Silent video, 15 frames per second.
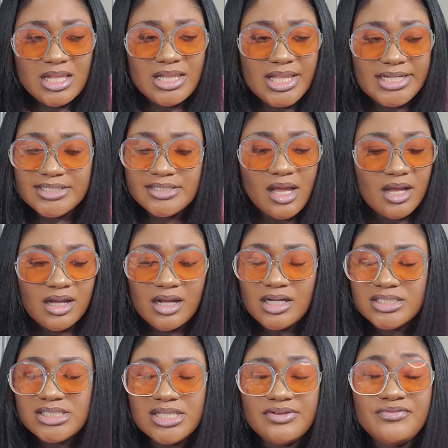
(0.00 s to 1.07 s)
like not
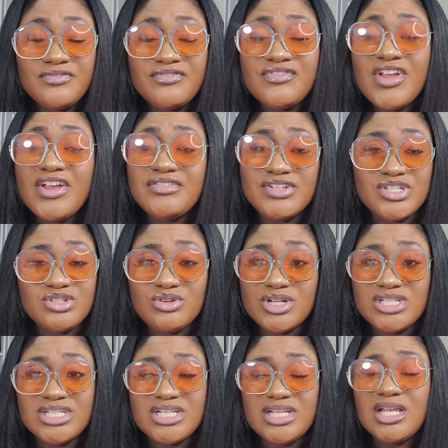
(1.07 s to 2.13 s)
cotton, very
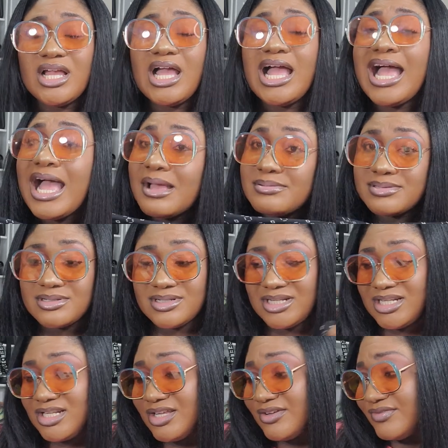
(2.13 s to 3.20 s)
stretchy.
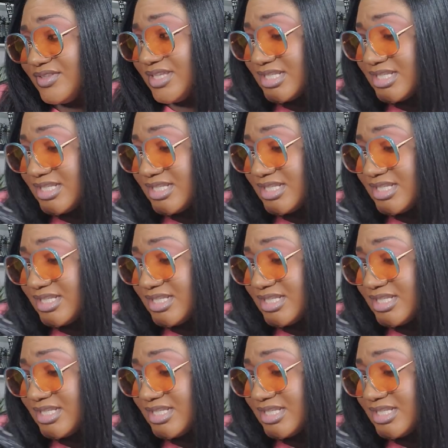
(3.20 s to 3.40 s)
Absolutely love